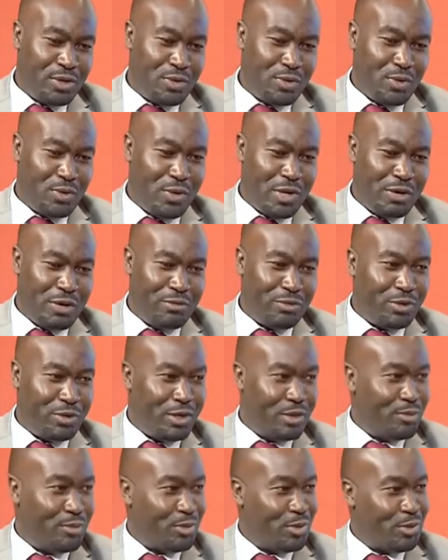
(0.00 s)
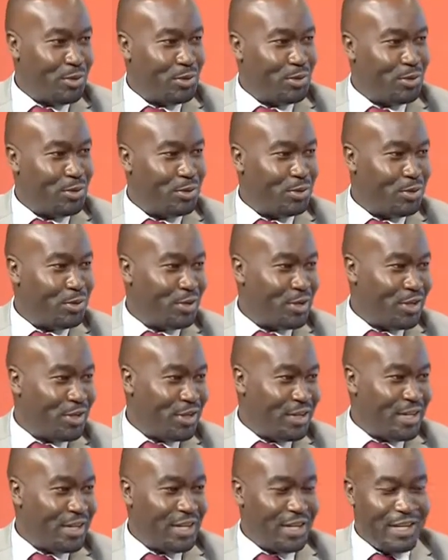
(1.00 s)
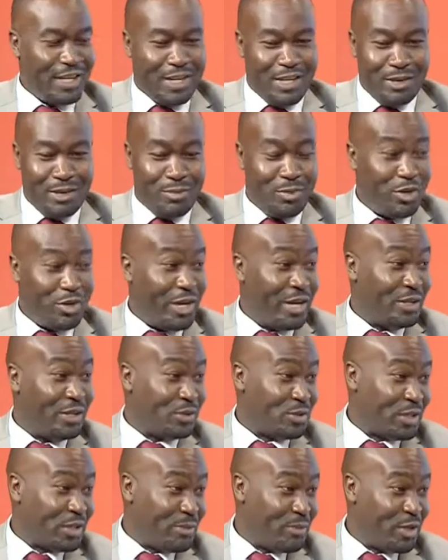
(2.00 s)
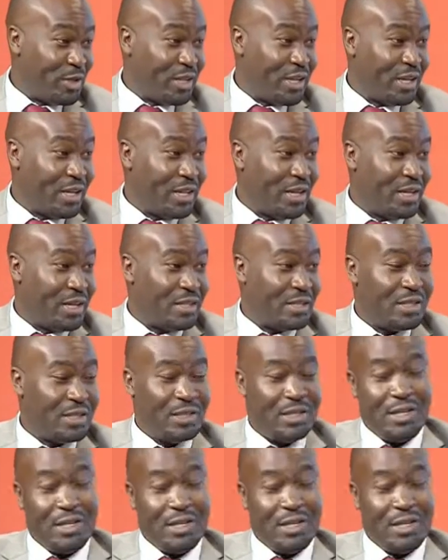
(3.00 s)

or affordable price or something like that.